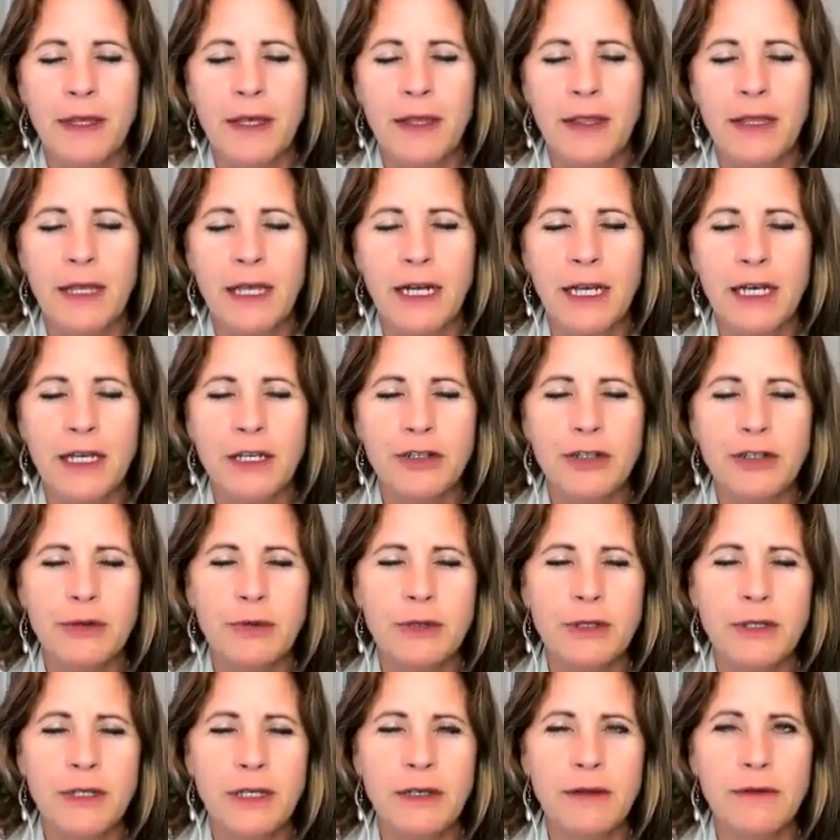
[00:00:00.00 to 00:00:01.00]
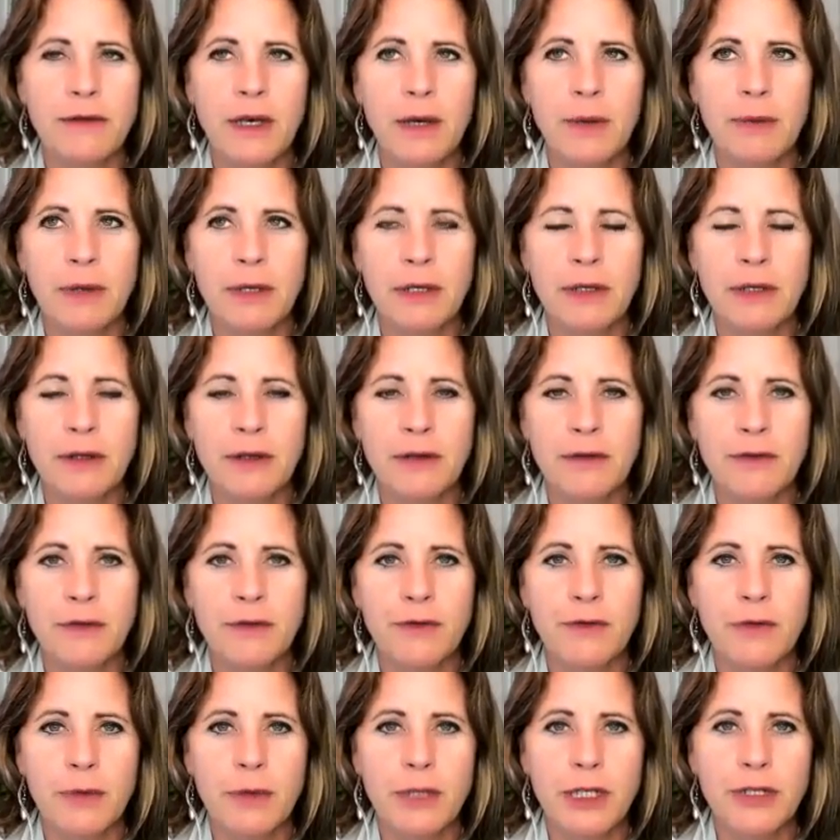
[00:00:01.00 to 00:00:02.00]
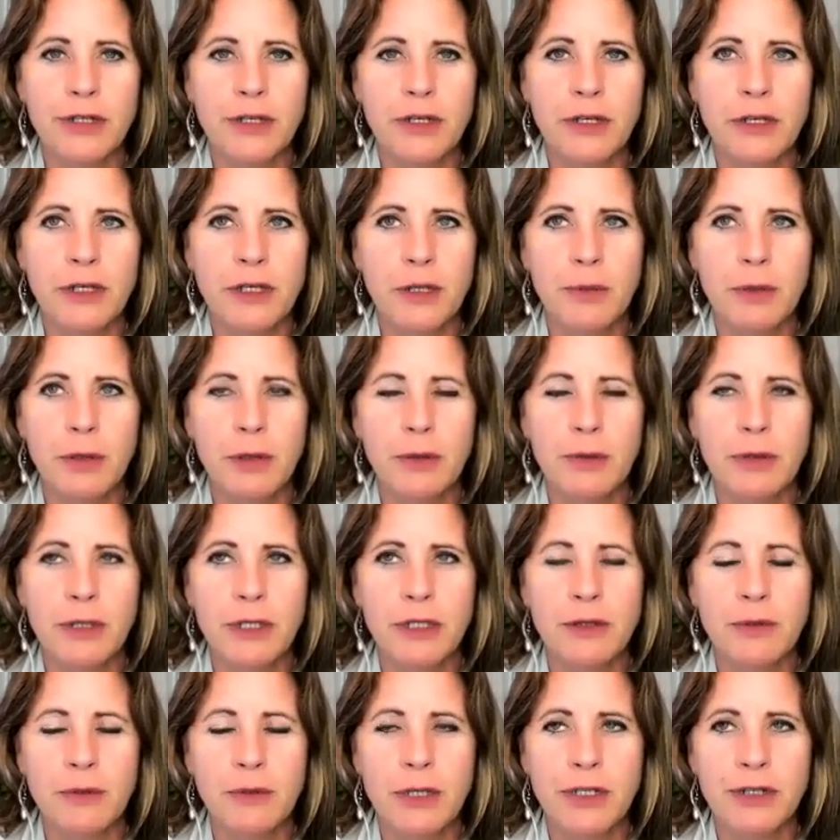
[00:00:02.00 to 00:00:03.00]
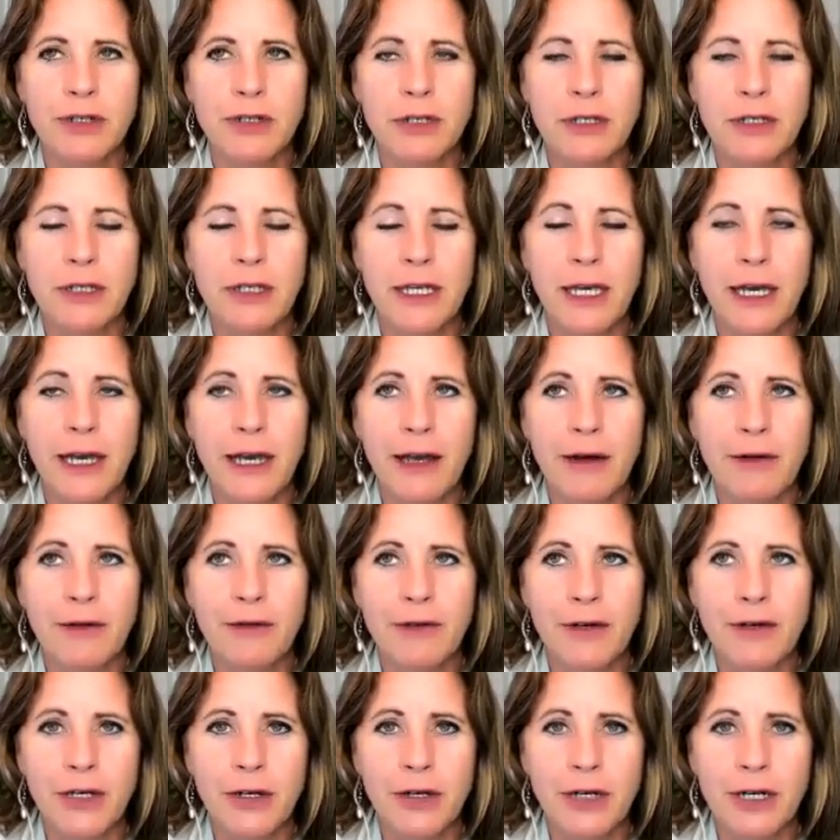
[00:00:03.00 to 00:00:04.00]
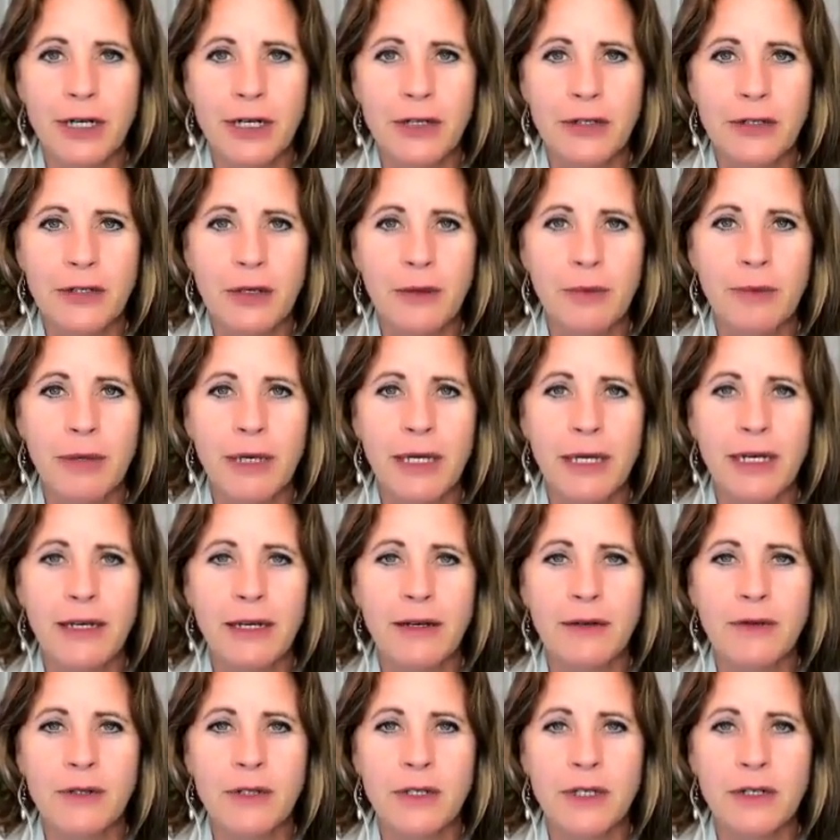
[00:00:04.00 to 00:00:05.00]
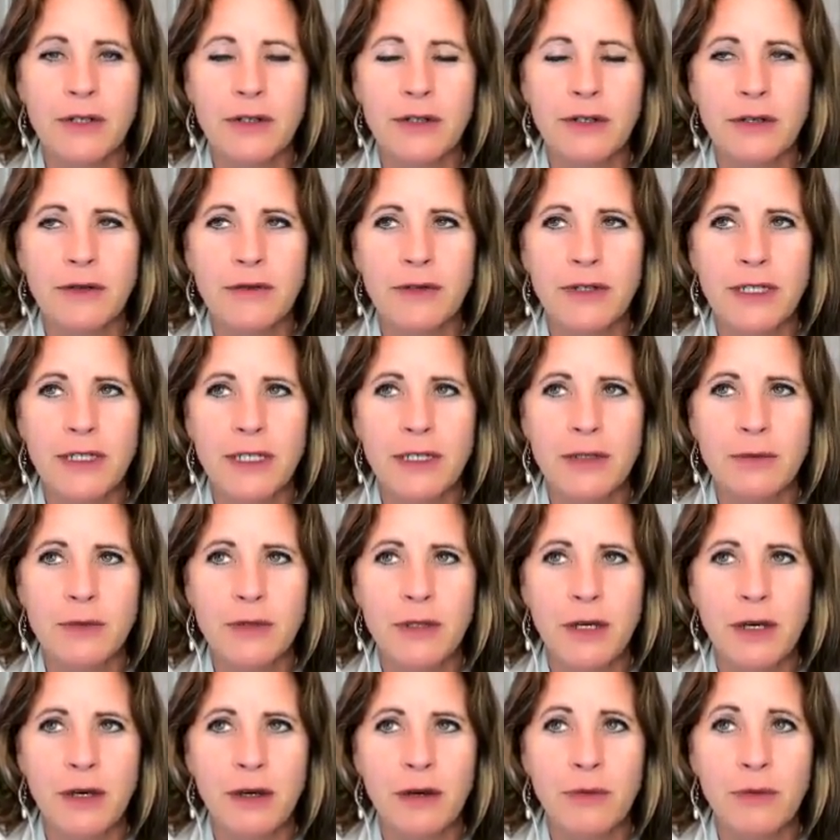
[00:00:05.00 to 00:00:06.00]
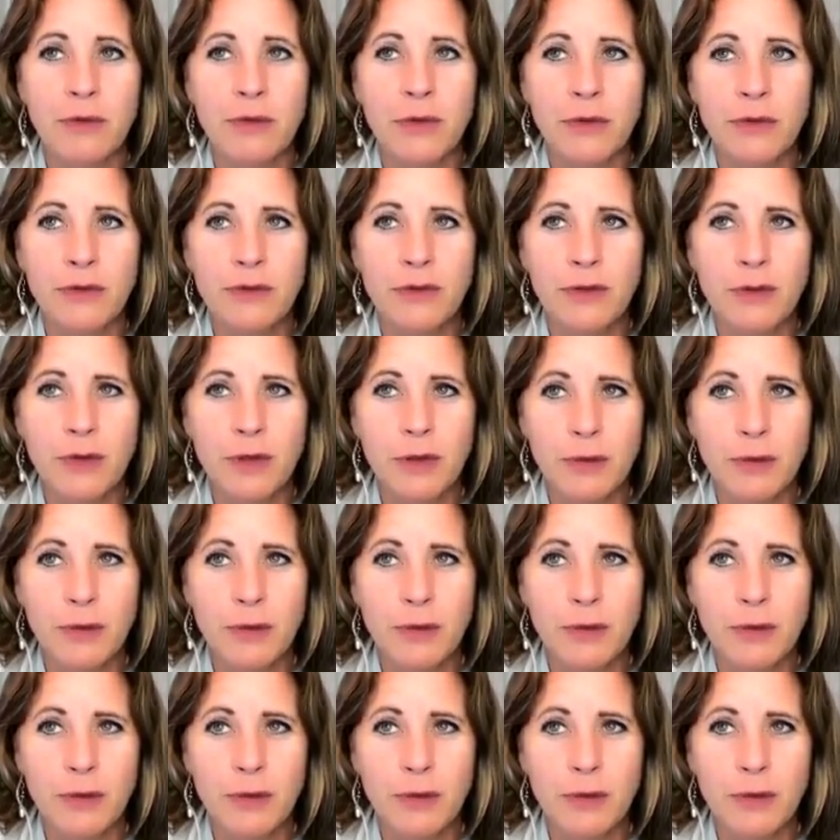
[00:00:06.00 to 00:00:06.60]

And then as you receive that bundle of information in the appropriate dimension, now invite your higher self body, Deva's higher self, and teams to all move to